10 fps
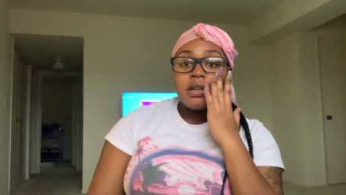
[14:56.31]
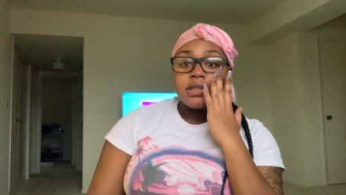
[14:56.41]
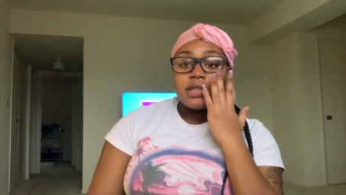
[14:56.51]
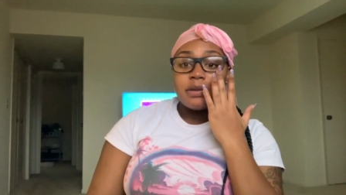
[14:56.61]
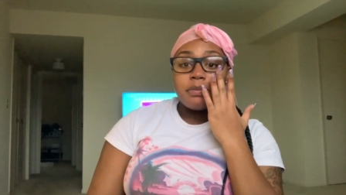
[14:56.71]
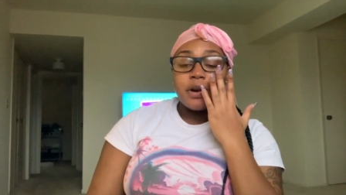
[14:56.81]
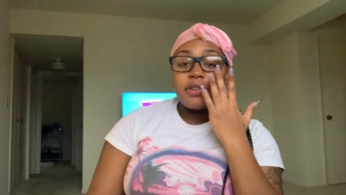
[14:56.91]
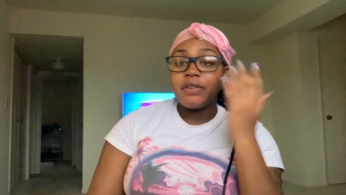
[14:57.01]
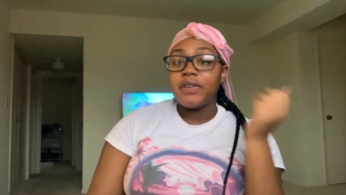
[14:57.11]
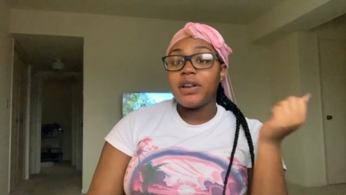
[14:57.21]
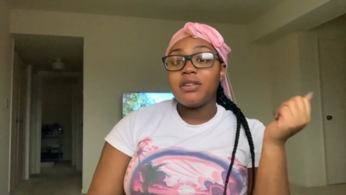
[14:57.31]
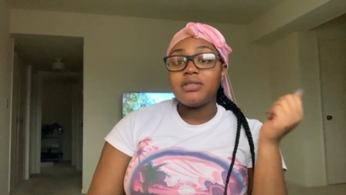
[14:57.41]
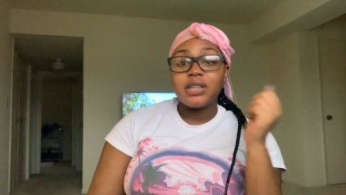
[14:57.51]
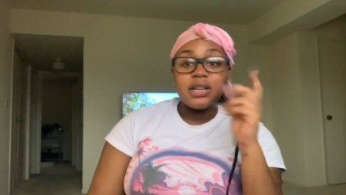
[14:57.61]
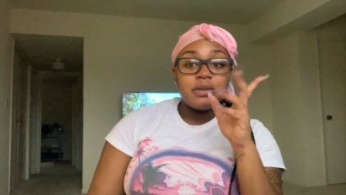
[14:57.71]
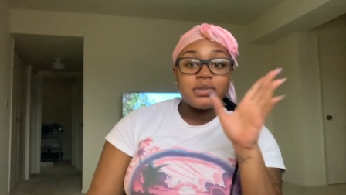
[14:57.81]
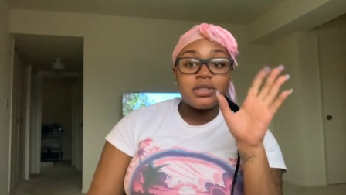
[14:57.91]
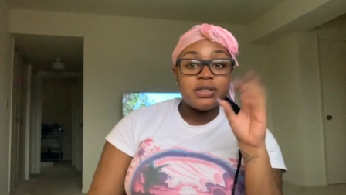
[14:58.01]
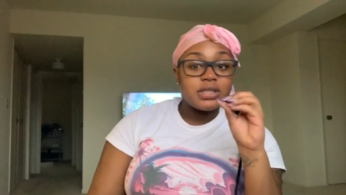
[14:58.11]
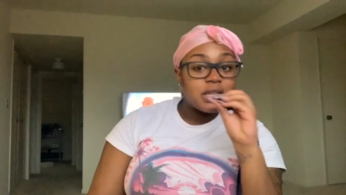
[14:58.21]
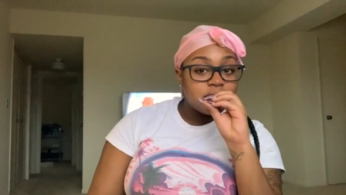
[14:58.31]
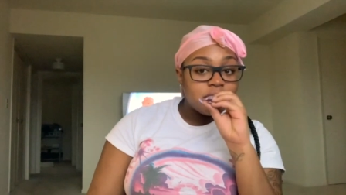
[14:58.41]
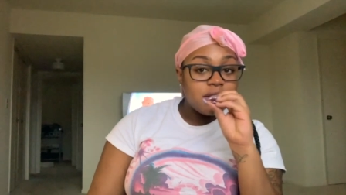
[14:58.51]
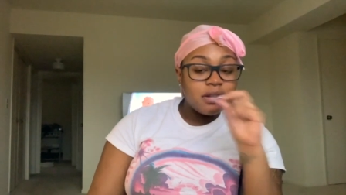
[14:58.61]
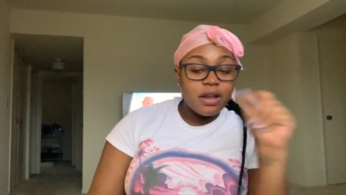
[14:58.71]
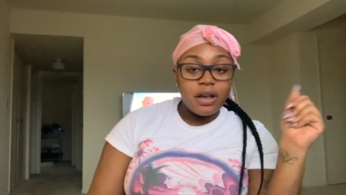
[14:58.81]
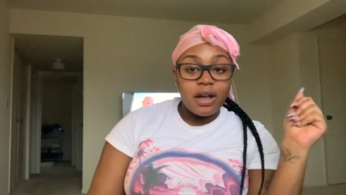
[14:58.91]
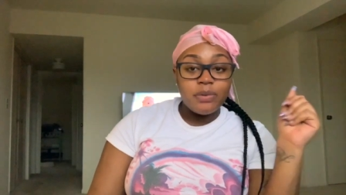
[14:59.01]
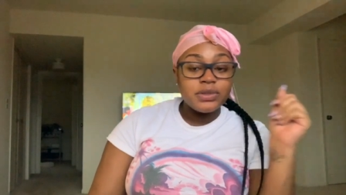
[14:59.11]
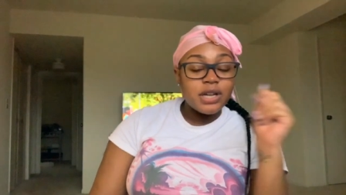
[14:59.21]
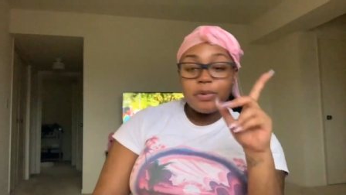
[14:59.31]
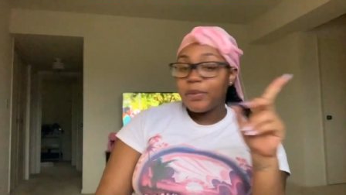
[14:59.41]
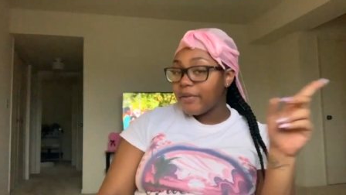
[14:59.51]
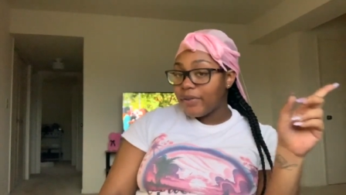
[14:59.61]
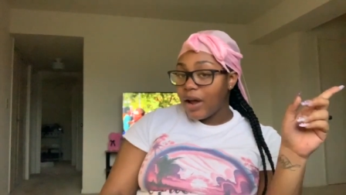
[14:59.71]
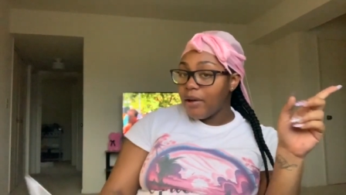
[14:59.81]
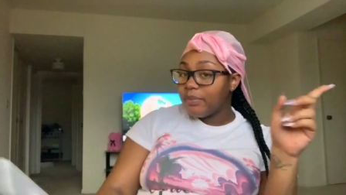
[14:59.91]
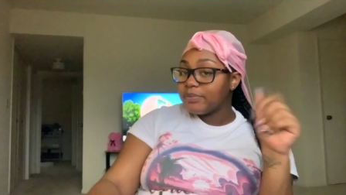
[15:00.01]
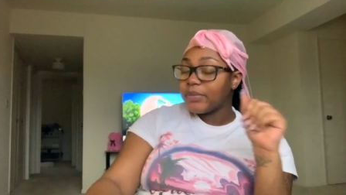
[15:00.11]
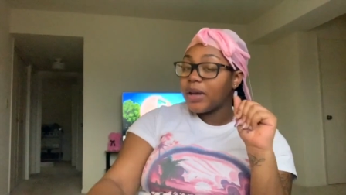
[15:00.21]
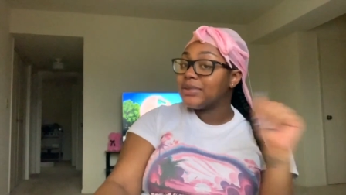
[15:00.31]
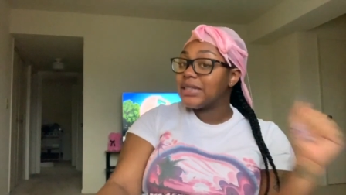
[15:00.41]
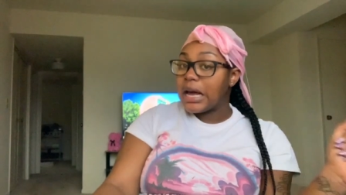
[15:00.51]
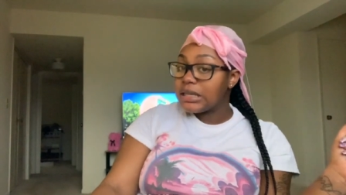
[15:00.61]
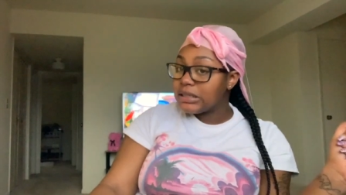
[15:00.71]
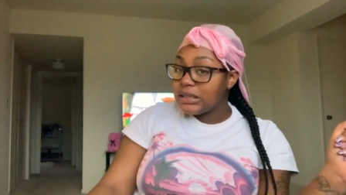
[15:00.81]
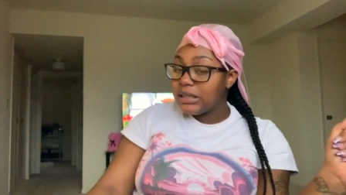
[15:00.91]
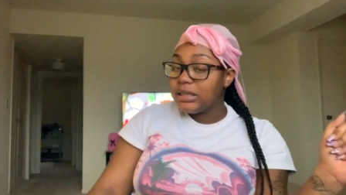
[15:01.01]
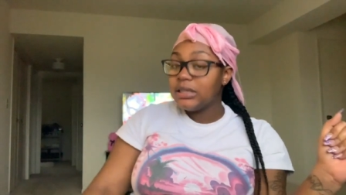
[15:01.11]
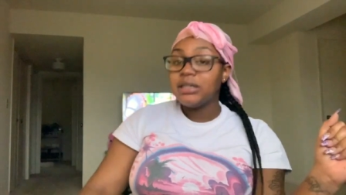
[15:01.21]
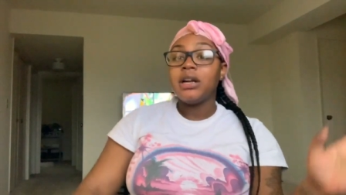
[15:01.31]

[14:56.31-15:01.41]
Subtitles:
birthing videos, and it was so disgusting. Like, I was not prepared for that. It was nasty.